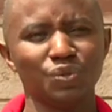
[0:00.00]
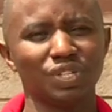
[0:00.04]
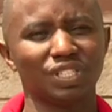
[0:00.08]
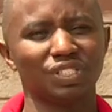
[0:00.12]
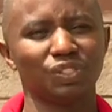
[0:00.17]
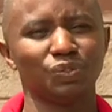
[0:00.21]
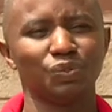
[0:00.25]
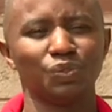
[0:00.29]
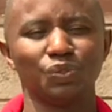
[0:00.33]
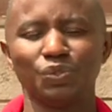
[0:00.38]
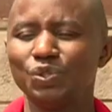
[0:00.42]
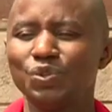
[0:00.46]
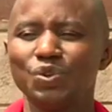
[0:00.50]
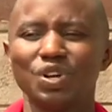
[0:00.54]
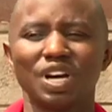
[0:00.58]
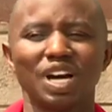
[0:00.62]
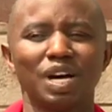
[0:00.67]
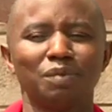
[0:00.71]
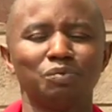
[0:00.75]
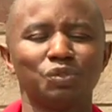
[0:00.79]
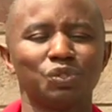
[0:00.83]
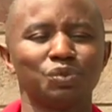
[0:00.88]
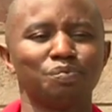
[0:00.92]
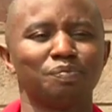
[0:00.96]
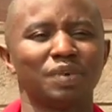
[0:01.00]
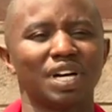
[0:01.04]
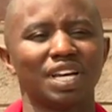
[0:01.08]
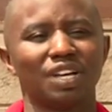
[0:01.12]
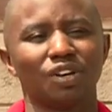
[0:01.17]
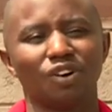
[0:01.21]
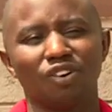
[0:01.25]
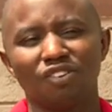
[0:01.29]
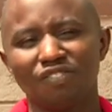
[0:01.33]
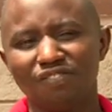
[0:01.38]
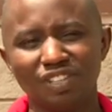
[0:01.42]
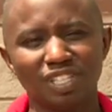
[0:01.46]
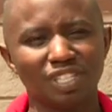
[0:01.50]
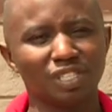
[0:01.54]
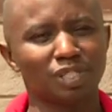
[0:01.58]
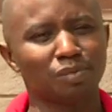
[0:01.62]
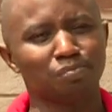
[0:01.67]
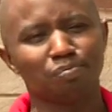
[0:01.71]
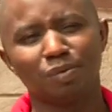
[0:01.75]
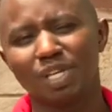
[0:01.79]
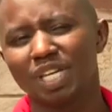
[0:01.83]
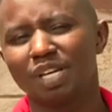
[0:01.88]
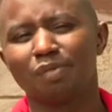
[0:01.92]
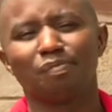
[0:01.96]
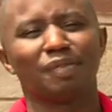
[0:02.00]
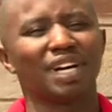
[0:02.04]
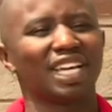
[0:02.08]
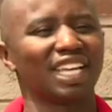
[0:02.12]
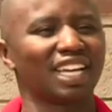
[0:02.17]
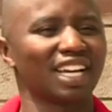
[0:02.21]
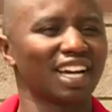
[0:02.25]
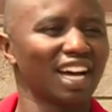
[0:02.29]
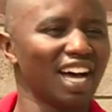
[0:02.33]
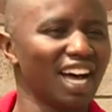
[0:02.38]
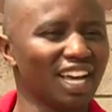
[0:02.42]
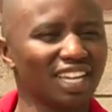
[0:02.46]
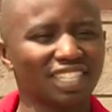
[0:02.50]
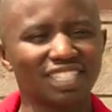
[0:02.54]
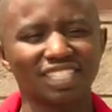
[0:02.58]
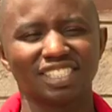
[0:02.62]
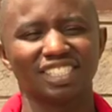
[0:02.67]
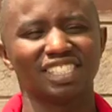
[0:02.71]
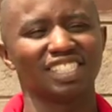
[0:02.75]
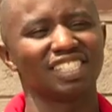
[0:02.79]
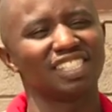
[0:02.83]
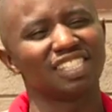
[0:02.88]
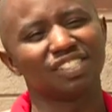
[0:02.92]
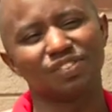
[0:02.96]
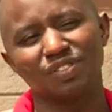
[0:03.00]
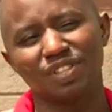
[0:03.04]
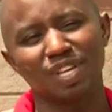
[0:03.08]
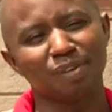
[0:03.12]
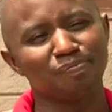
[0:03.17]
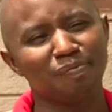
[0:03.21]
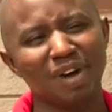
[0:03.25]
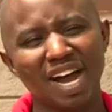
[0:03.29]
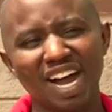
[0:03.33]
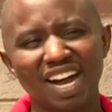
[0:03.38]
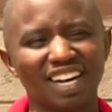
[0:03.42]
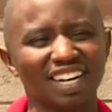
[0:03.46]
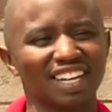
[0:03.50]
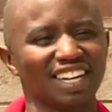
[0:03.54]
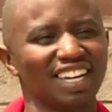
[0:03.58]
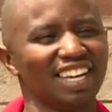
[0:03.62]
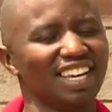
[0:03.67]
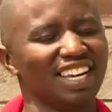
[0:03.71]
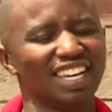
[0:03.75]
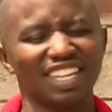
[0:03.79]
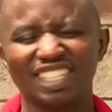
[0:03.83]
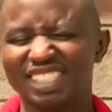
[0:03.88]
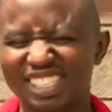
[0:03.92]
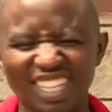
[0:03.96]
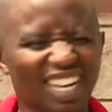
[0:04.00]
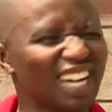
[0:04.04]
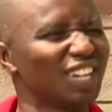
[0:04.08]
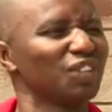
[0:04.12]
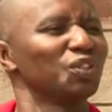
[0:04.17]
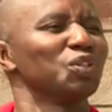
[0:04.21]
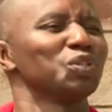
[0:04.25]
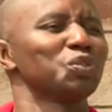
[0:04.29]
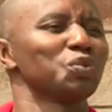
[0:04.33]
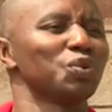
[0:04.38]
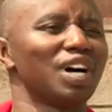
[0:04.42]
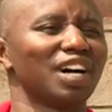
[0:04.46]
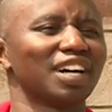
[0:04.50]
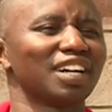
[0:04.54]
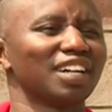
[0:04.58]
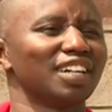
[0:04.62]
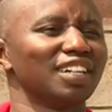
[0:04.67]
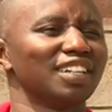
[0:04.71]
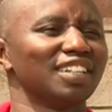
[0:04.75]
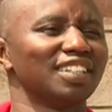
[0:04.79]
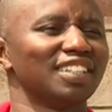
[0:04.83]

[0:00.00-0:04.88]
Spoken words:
it? You come to my office, pick my cash, take it to the bank, it cannot work.